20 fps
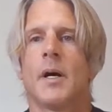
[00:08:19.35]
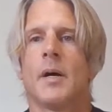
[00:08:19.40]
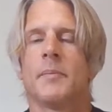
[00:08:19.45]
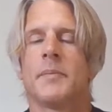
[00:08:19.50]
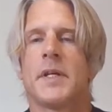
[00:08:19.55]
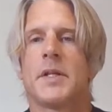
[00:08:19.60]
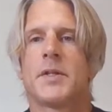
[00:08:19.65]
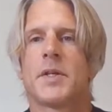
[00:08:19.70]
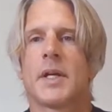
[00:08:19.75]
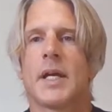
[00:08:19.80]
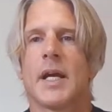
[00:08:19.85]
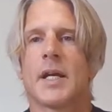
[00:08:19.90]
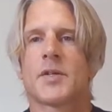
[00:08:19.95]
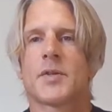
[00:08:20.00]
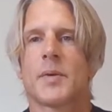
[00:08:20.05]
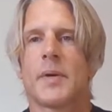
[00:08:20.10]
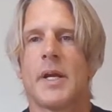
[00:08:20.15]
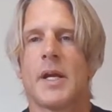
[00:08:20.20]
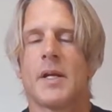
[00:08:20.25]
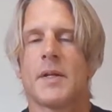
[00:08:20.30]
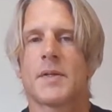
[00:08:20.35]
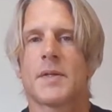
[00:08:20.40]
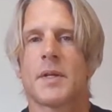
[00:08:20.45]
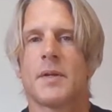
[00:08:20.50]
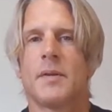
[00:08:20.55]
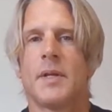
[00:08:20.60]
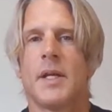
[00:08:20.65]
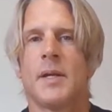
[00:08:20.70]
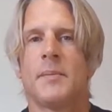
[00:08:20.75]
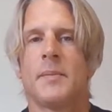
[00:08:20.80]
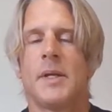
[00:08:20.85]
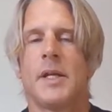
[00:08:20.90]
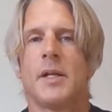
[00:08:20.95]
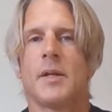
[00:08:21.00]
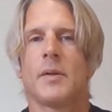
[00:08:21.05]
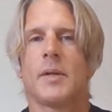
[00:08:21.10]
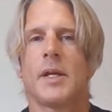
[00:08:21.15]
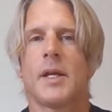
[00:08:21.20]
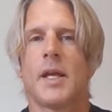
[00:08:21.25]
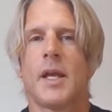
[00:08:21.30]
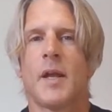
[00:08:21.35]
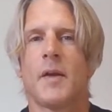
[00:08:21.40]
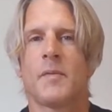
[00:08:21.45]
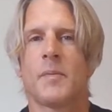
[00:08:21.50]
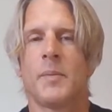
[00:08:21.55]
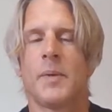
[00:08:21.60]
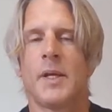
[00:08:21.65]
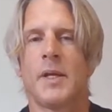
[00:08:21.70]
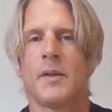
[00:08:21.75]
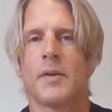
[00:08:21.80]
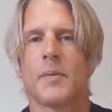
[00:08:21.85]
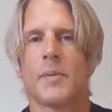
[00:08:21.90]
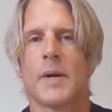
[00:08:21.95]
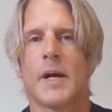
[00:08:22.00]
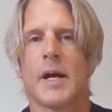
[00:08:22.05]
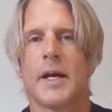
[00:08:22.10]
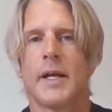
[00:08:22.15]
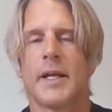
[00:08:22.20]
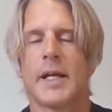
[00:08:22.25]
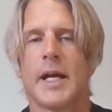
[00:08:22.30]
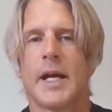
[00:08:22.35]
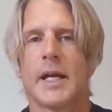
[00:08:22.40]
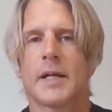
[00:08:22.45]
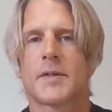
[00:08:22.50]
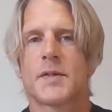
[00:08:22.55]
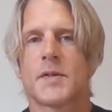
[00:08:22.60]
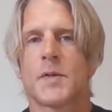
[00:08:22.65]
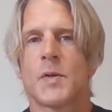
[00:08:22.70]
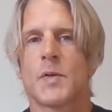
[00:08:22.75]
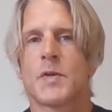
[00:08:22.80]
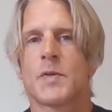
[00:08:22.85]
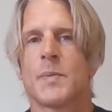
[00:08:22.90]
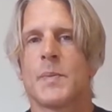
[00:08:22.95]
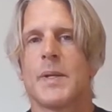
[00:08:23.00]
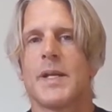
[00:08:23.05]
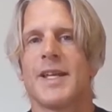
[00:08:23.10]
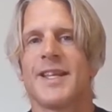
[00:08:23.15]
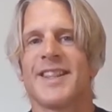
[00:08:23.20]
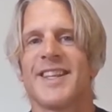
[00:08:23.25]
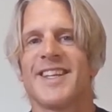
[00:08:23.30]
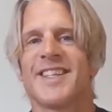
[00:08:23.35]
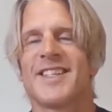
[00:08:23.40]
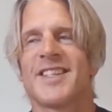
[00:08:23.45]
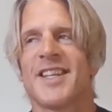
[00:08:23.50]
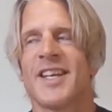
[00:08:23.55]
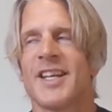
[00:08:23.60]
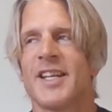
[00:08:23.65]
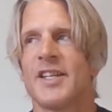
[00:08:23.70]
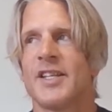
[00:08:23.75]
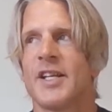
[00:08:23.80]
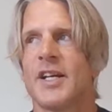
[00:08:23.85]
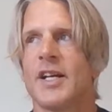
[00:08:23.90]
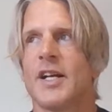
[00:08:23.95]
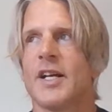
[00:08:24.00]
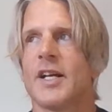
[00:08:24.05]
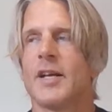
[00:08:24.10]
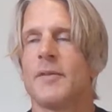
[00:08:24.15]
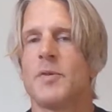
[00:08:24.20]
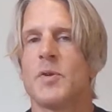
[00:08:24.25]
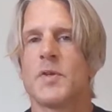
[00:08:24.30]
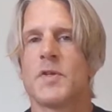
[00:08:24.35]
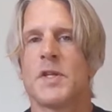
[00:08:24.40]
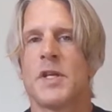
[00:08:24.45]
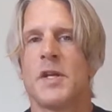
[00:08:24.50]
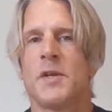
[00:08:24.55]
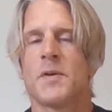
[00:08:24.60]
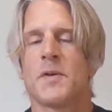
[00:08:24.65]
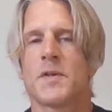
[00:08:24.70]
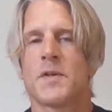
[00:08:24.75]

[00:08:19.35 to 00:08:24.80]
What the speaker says: They took x-rays. They immediately gave me the riot act, so to speak. They said, have you seen your